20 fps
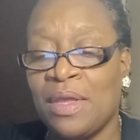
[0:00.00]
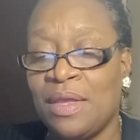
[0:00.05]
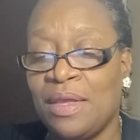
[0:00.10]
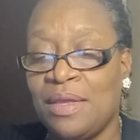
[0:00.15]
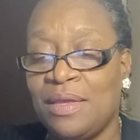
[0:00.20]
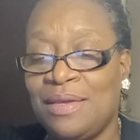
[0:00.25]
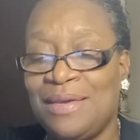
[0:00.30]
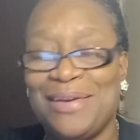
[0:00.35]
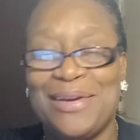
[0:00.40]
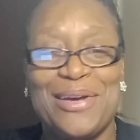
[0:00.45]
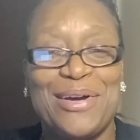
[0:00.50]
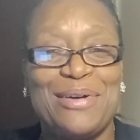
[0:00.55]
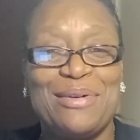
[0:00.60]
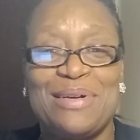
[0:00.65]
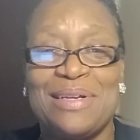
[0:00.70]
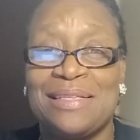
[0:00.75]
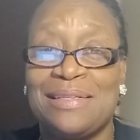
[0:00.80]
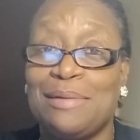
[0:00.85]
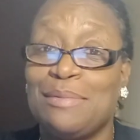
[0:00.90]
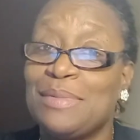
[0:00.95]

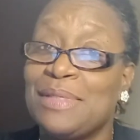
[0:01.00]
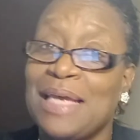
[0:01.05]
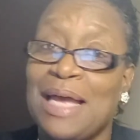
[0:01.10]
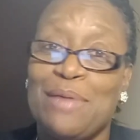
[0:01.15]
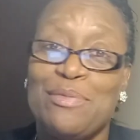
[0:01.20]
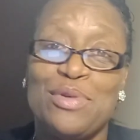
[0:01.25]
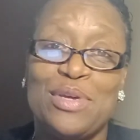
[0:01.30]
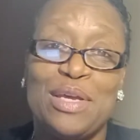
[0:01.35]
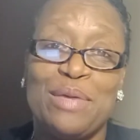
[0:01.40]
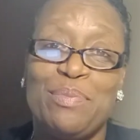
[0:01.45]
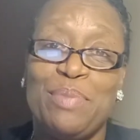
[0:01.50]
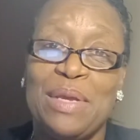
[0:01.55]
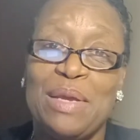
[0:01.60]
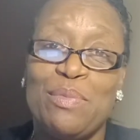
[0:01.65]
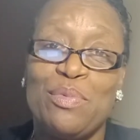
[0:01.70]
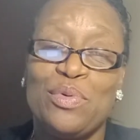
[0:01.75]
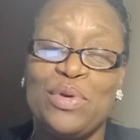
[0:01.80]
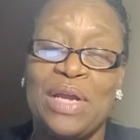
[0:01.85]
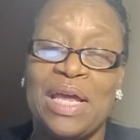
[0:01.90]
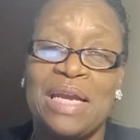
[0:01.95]
Because sometimes you get
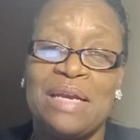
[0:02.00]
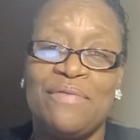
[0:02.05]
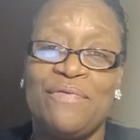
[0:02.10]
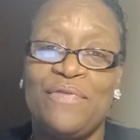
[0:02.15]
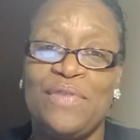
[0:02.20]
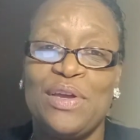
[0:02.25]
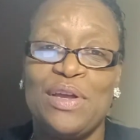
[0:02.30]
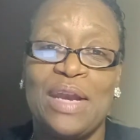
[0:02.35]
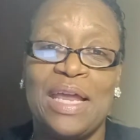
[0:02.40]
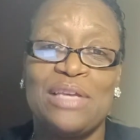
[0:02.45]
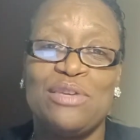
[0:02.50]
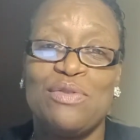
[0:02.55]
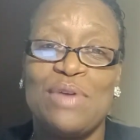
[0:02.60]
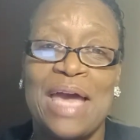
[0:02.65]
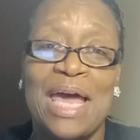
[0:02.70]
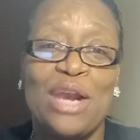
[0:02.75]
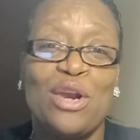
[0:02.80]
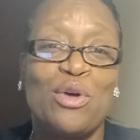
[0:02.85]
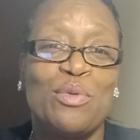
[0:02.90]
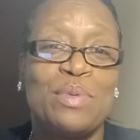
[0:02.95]
people that feel like you
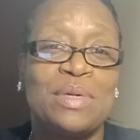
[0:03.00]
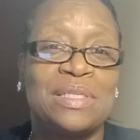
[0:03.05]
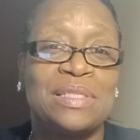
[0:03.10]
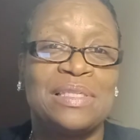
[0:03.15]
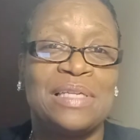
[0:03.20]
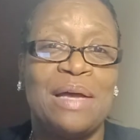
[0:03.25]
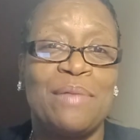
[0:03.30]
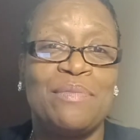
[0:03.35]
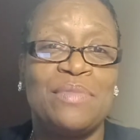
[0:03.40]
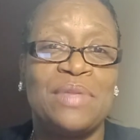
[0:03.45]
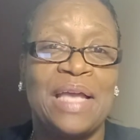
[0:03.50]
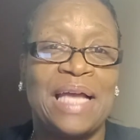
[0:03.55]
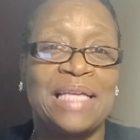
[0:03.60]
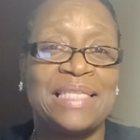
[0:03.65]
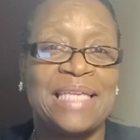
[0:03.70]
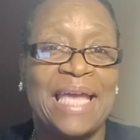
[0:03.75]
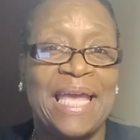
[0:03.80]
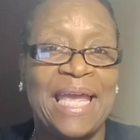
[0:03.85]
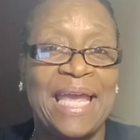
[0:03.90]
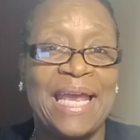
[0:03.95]
got a little bit of something, they
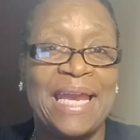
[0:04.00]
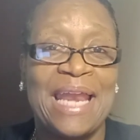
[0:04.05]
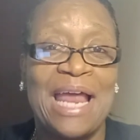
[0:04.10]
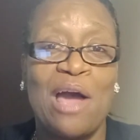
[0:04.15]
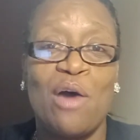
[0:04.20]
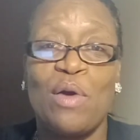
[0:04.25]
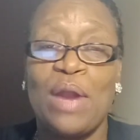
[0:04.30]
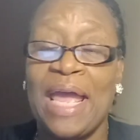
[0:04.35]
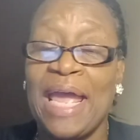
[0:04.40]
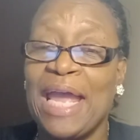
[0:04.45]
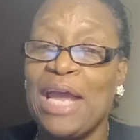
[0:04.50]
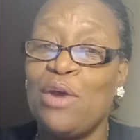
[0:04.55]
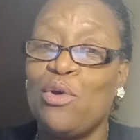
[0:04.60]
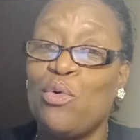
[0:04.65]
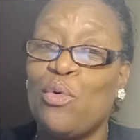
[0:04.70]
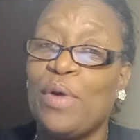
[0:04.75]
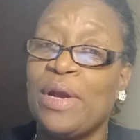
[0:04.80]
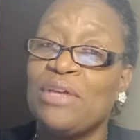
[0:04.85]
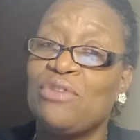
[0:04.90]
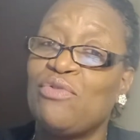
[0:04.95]
got to hand out,
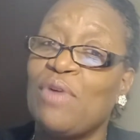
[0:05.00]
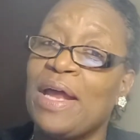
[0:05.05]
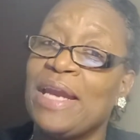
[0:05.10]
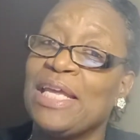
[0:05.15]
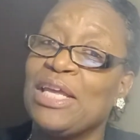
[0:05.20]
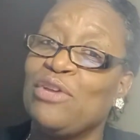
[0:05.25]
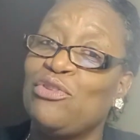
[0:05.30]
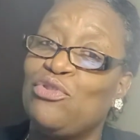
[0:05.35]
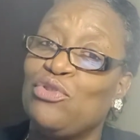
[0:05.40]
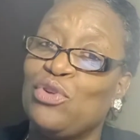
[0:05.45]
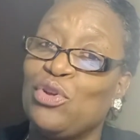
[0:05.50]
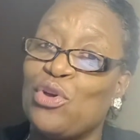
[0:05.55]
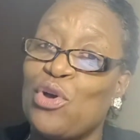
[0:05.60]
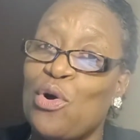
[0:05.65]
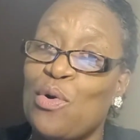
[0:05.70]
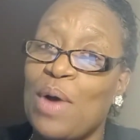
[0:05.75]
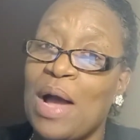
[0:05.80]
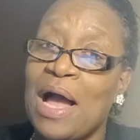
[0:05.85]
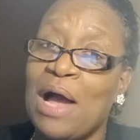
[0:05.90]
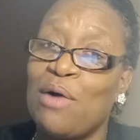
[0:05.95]
or they trying to get you to
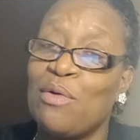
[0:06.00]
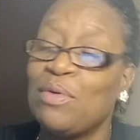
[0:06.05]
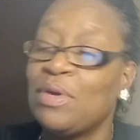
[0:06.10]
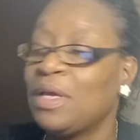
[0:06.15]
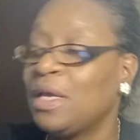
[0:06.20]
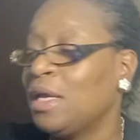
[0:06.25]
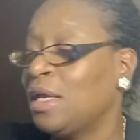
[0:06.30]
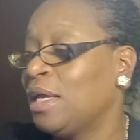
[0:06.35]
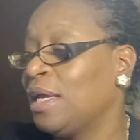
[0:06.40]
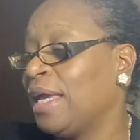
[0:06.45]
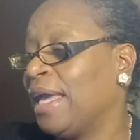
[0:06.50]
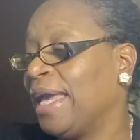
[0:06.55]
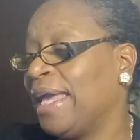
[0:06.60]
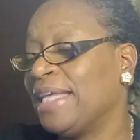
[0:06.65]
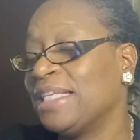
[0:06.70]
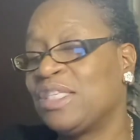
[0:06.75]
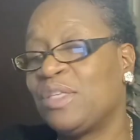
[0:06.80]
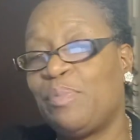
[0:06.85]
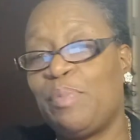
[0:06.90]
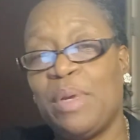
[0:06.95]
go out
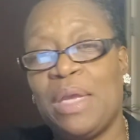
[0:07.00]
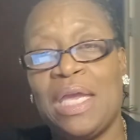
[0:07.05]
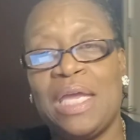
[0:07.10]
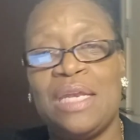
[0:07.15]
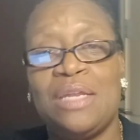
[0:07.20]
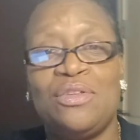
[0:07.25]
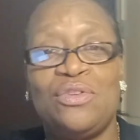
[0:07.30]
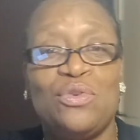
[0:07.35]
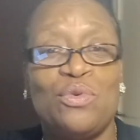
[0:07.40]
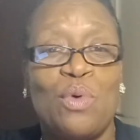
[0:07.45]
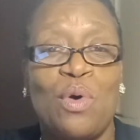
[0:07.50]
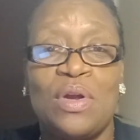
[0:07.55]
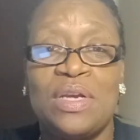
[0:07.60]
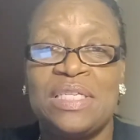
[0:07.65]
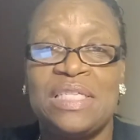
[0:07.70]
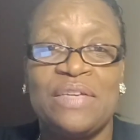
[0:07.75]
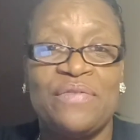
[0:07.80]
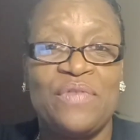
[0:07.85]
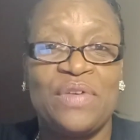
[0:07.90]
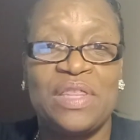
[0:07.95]
and spend and do all
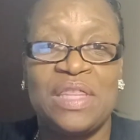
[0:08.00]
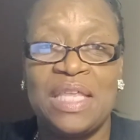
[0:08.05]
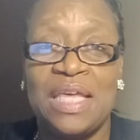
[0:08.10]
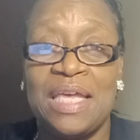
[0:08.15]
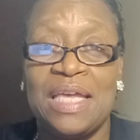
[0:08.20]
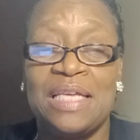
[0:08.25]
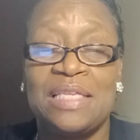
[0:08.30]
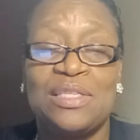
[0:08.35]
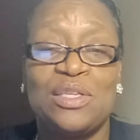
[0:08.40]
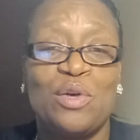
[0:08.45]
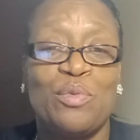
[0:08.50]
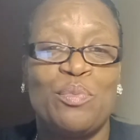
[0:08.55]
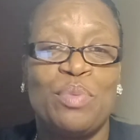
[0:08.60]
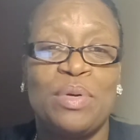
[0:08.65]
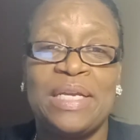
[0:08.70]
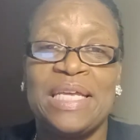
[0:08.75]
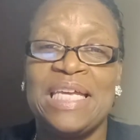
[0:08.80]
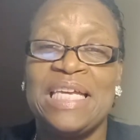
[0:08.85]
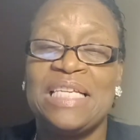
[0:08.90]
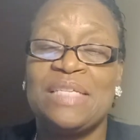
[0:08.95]
these different things. So
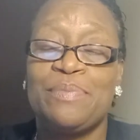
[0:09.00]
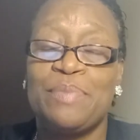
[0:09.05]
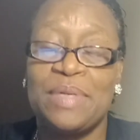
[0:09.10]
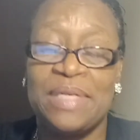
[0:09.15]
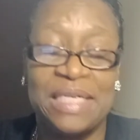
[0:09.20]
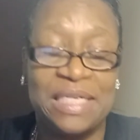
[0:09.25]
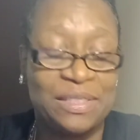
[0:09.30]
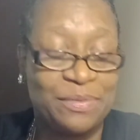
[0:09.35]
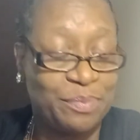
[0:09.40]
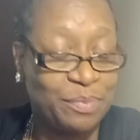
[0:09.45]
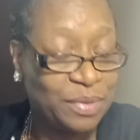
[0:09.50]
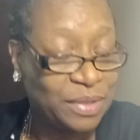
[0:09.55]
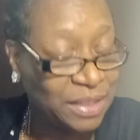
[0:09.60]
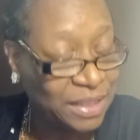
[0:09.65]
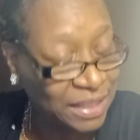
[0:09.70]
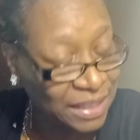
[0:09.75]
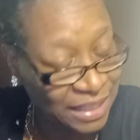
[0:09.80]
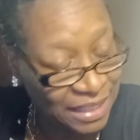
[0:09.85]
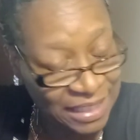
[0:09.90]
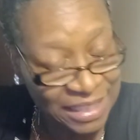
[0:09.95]
please, please,
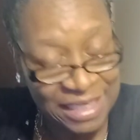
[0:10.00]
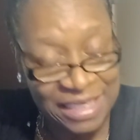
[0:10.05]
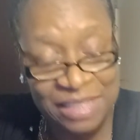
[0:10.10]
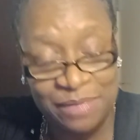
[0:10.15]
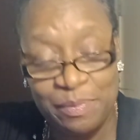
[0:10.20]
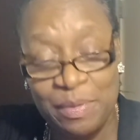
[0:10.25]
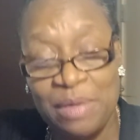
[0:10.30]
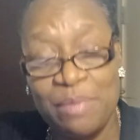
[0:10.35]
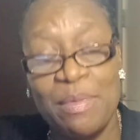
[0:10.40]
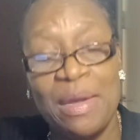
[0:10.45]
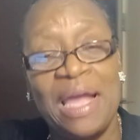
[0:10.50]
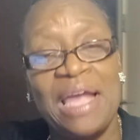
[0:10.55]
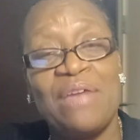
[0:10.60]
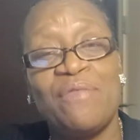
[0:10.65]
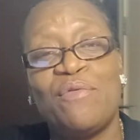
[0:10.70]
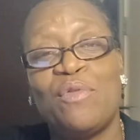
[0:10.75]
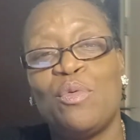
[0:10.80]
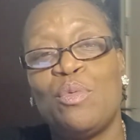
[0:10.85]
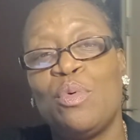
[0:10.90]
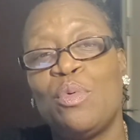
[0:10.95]
please be
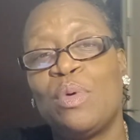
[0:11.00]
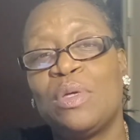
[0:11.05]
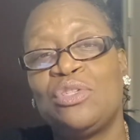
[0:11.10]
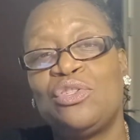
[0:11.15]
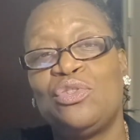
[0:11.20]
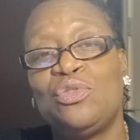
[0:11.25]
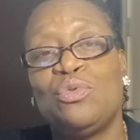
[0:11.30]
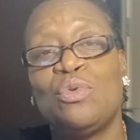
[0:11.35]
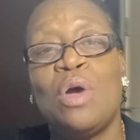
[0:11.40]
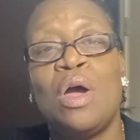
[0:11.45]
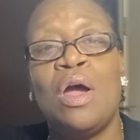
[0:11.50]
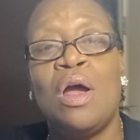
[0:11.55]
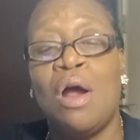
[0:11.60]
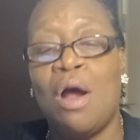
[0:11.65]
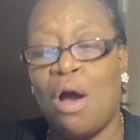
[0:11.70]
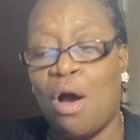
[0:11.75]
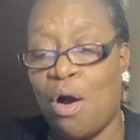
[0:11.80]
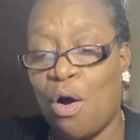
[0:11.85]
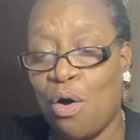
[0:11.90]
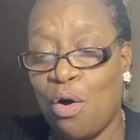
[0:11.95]
mindful. We want you
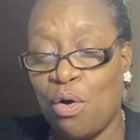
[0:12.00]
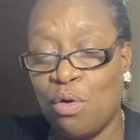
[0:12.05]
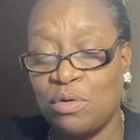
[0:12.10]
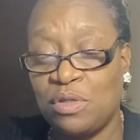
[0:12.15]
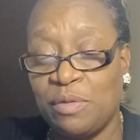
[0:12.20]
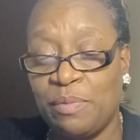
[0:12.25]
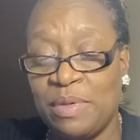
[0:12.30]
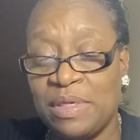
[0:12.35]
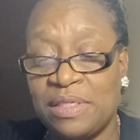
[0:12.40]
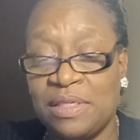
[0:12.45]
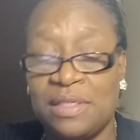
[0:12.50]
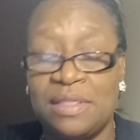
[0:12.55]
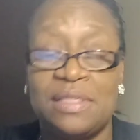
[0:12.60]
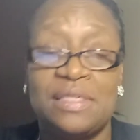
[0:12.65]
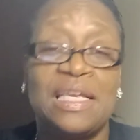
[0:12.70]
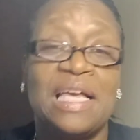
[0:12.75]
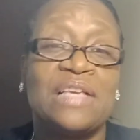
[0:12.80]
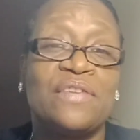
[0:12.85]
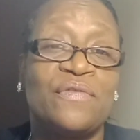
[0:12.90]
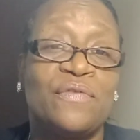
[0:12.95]
all to be
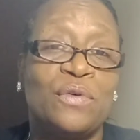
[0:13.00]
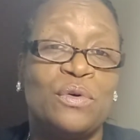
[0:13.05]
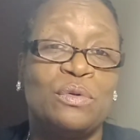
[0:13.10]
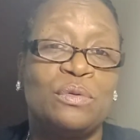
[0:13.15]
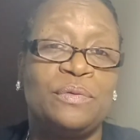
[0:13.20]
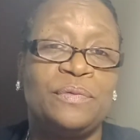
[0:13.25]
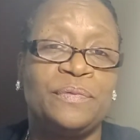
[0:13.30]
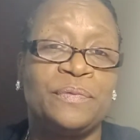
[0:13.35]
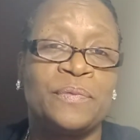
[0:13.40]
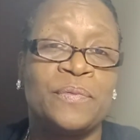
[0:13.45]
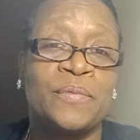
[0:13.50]
successful